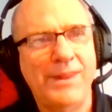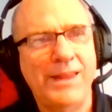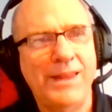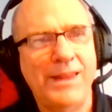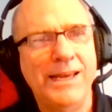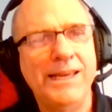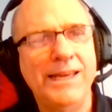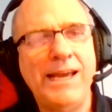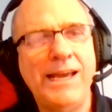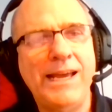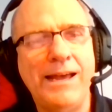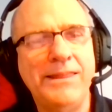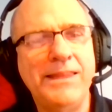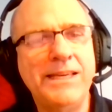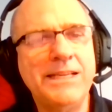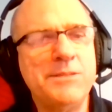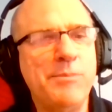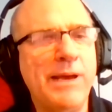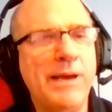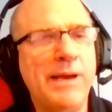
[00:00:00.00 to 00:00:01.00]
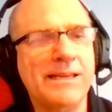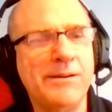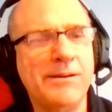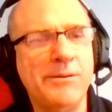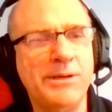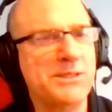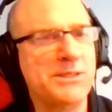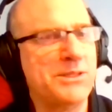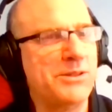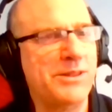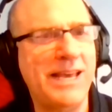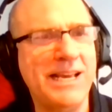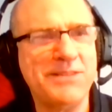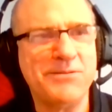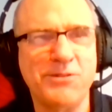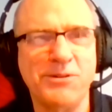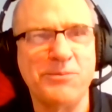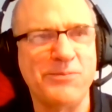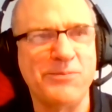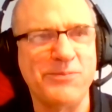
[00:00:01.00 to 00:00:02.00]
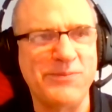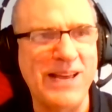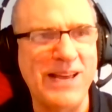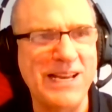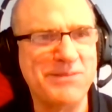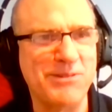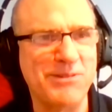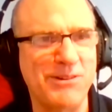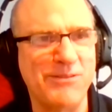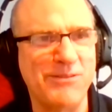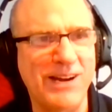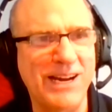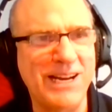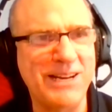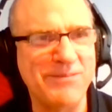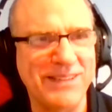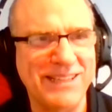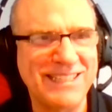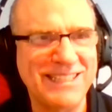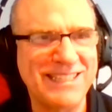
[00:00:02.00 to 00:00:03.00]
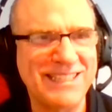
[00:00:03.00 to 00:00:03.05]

Yeah, thanks for inviting me. This is